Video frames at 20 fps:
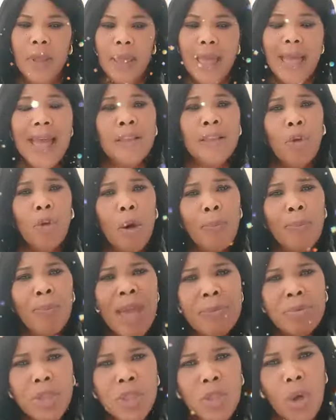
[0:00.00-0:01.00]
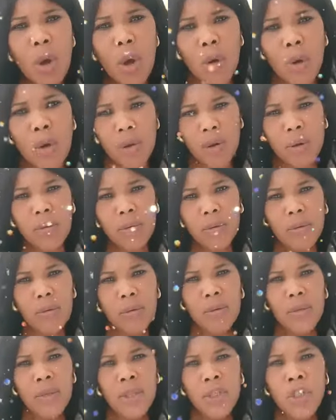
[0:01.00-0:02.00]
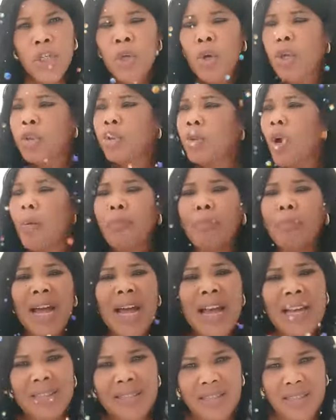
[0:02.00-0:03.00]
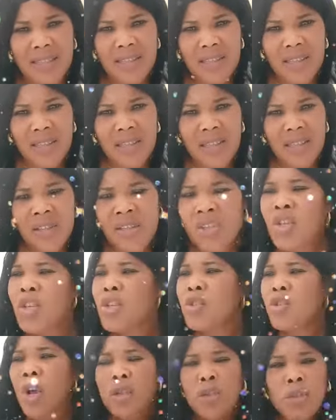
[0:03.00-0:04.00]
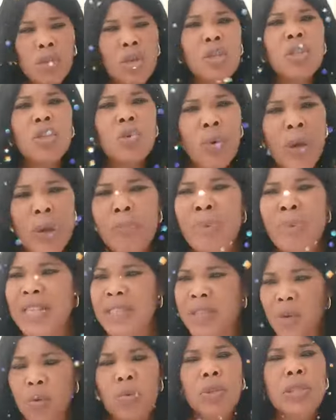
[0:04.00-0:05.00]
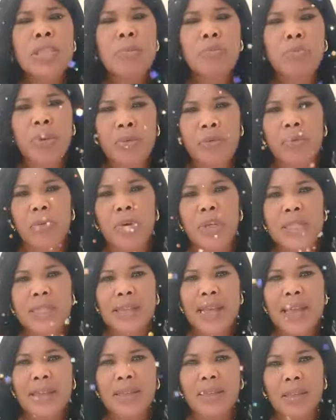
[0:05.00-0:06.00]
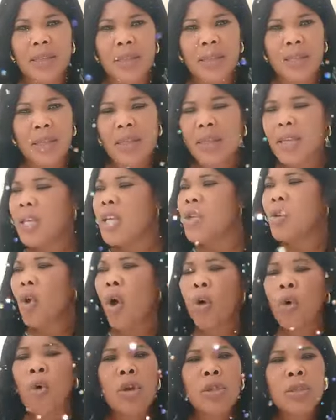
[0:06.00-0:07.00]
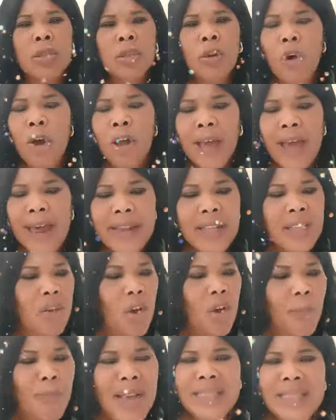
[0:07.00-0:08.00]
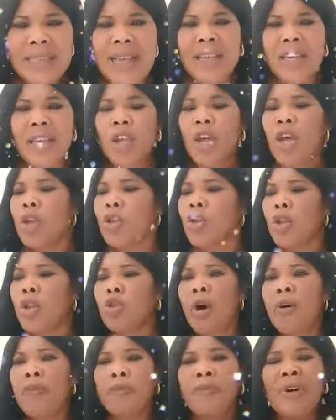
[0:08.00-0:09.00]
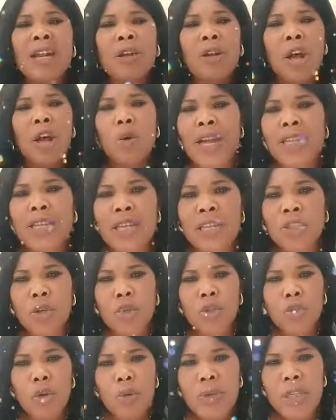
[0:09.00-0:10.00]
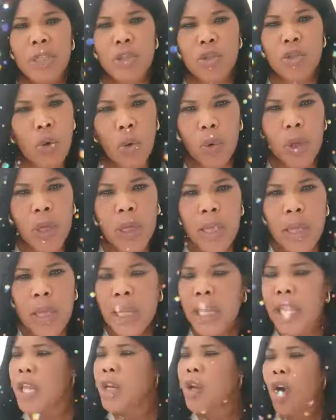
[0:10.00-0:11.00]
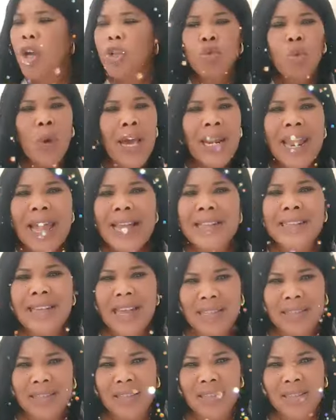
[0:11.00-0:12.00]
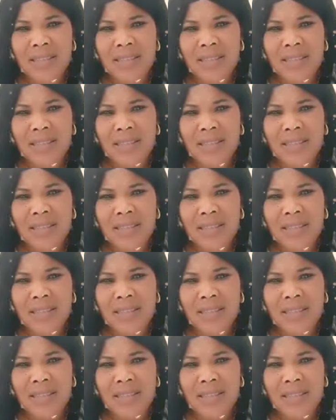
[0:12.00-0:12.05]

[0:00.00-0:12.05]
Edo babe talk. She not talk bad. She talk something where person will still pick for inside. He not con carry the Obaseki. No don't value wa ye social media. He not do one like that.